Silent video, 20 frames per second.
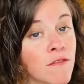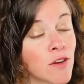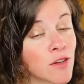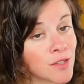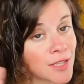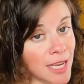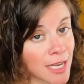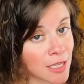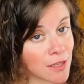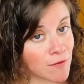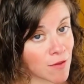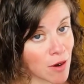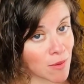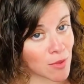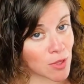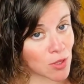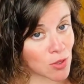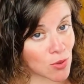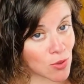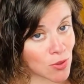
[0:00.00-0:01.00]
Vertex
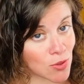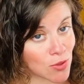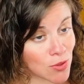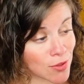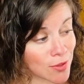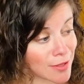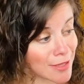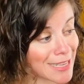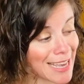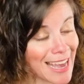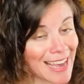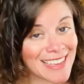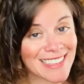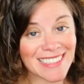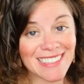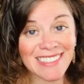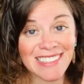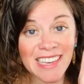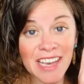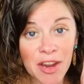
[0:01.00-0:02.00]
Pharmaceuticals
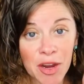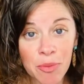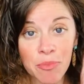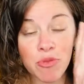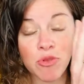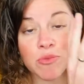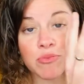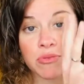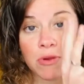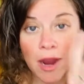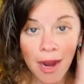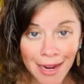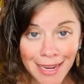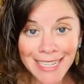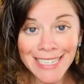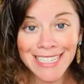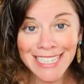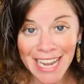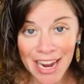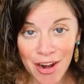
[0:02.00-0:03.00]
has their
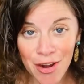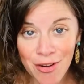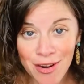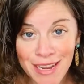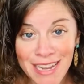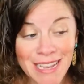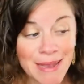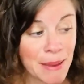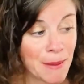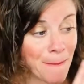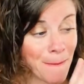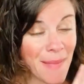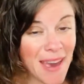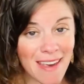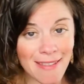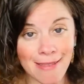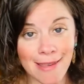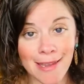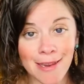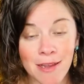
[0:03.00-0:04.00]
proprietary
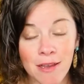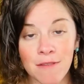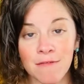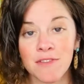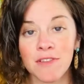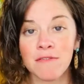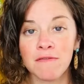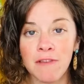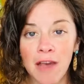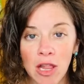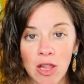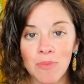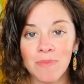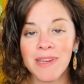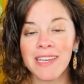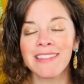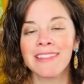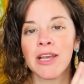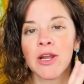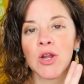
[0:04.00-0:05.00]
method of
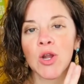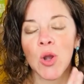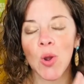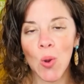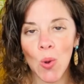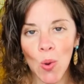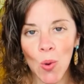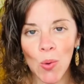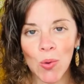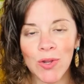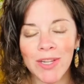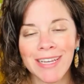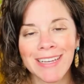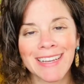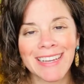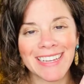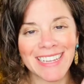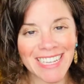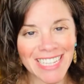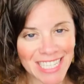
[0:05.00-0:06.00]
developing their own
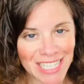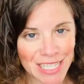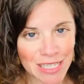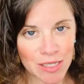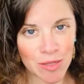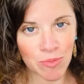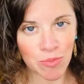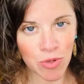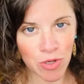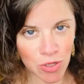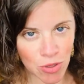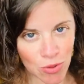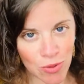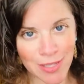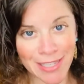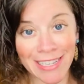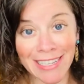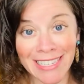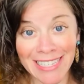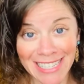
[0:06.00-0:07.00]

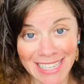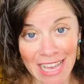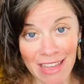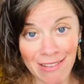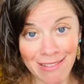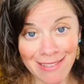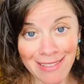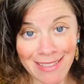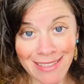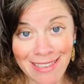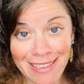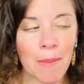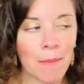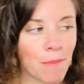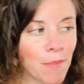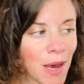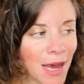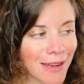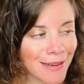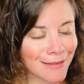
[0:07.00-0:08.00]
insulin-producing cells.
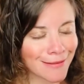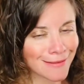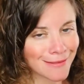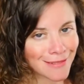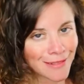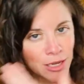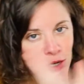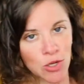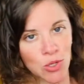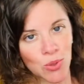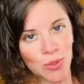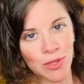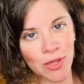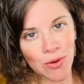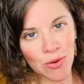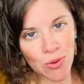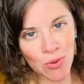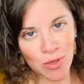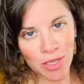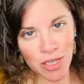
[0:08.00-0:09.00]
But they're doing
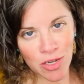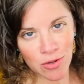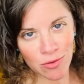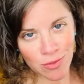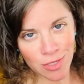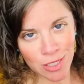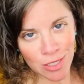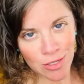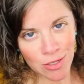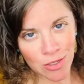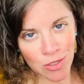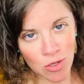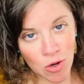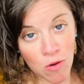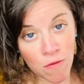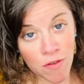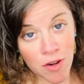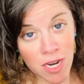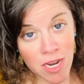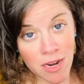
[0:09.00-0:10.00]
their own cure research
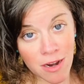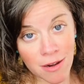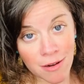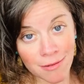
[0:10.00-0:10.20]
over here.